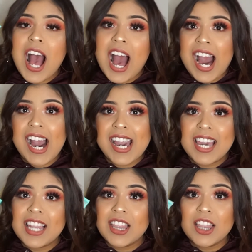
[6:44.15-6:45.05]

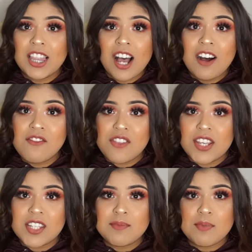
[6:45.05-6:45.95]
I love
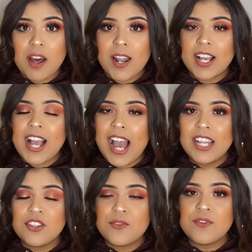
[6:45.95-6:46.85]
this product. I
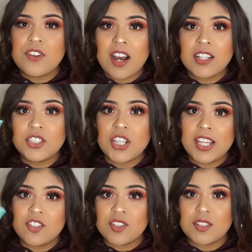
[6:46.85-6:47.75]
do not
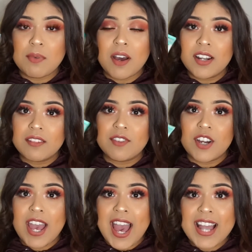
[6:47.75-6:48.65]
change this product
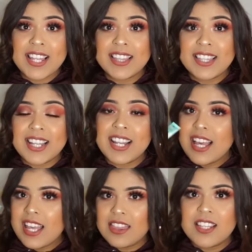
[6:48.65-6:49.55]
for anything.
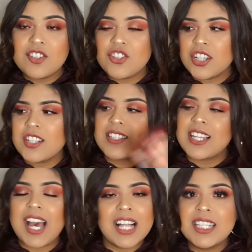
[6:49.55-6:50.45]
This shit is
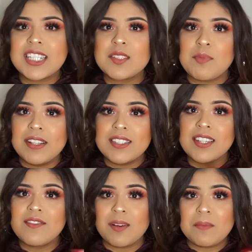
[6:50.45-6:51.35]
hella
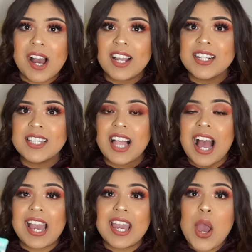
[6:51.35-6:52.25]
expensive, I'm not gonna
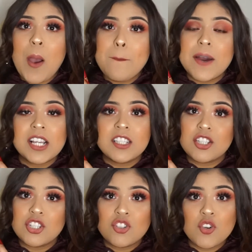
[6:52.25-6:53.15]
lie, but
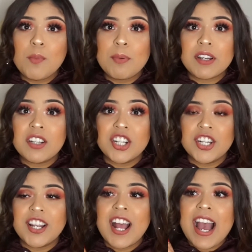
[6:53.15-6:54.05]
it's super
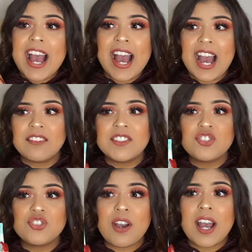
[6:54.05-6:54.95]
good. I
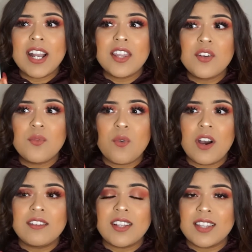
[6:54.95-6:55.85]
haven't tried the
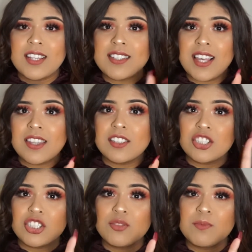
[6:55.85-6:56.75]
one that they say, the
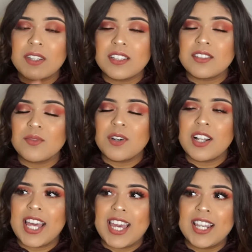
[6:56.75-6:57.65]
dupe, that's the
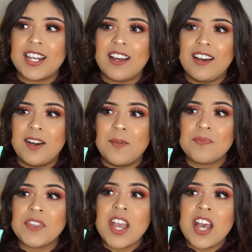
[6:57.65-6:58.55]
one in
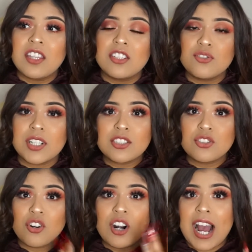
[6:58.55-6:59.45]
the
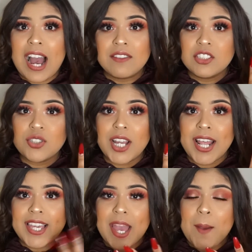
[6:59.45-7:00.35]
drugstore. I haven't tried
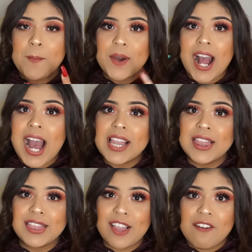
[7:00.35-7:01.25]
it yet, but I
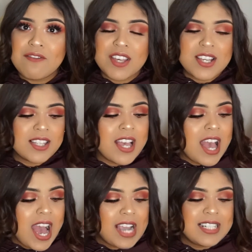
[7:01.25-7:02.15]
love this.
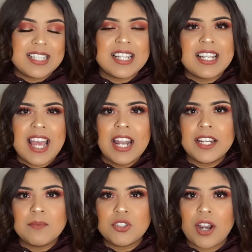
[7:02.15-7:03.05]
I did end
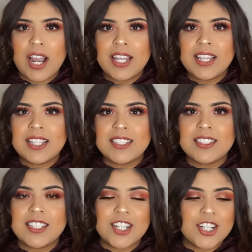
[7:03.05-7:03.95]
up trying
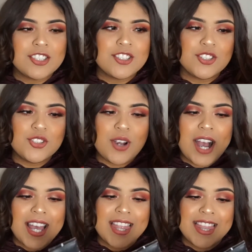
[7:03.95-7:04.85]
this year to
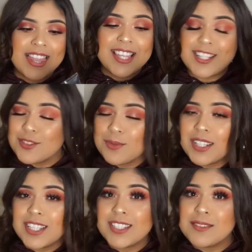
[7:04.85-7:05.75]
try this
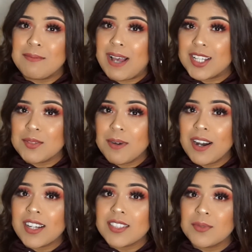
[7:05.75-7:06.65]
one, the
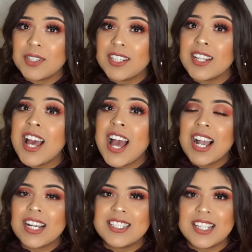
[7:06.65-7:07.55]
Smashbox one,
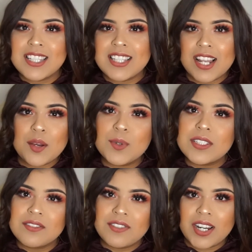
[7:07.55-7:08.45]
because they said it
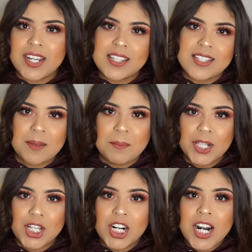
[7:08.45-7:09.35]
was very
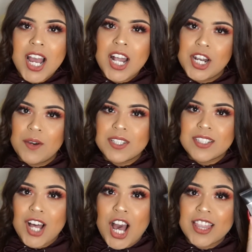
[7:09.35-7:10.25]
similar. No, it's
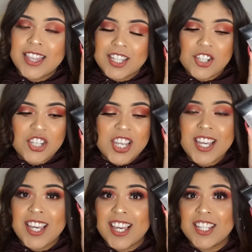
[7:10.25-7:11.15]
not. This
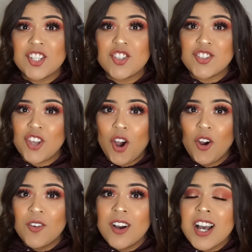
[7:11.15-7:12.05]
shit is
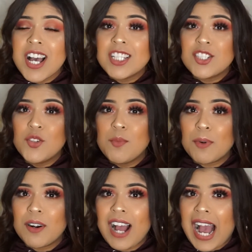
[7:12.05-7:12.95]
so
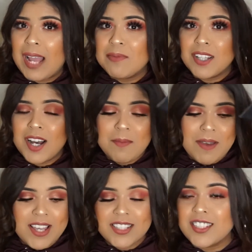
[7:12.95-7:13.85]
super hyped up.
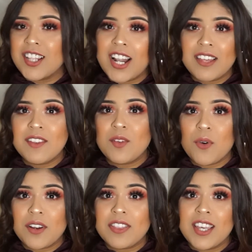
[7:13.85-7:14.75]
It's not even
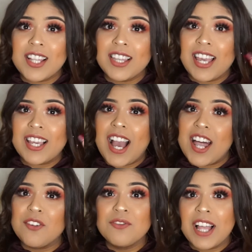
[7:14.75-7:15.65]
worth it. Like, I
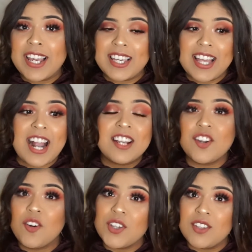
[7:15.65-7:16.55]
don't like it. I
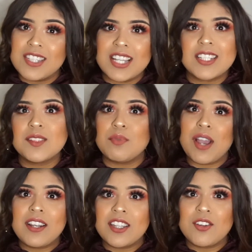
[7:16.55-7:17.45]
don't use it. It's
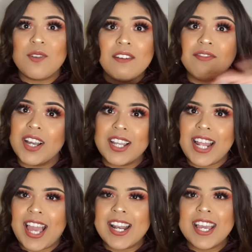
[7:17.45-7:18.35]
brand new. I fucking
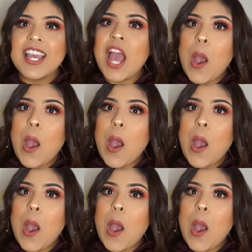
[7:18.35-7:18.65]
hate it.